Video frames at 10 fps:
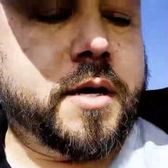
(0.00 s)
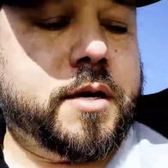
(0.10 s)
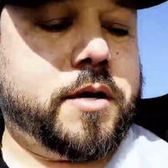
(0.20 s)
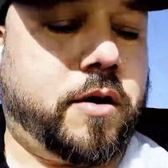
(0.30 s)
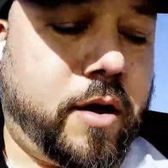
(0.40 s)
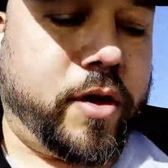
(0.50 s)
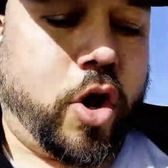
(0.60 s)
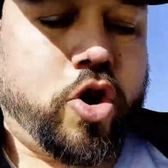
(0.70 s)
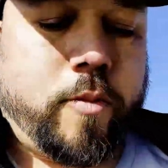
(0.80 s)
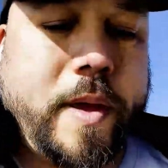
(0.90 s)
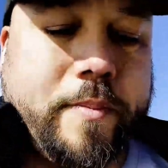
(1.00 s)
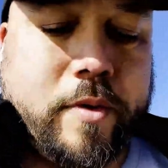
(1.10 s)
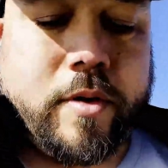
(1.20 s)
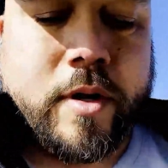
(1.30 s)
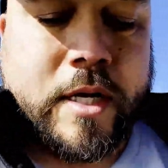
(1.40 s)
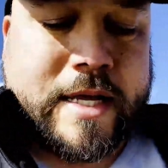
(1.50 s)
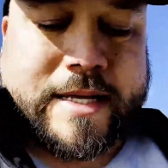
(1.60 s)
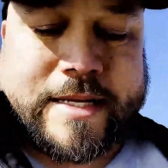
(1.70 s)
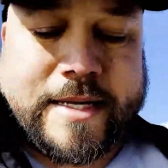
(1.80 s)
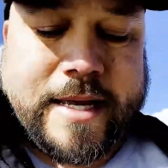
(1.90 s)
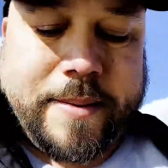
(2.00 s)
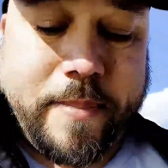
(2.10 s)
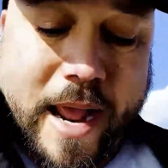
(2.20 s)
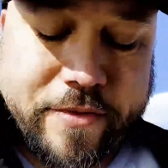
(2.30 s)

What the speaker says: you know, all the local people back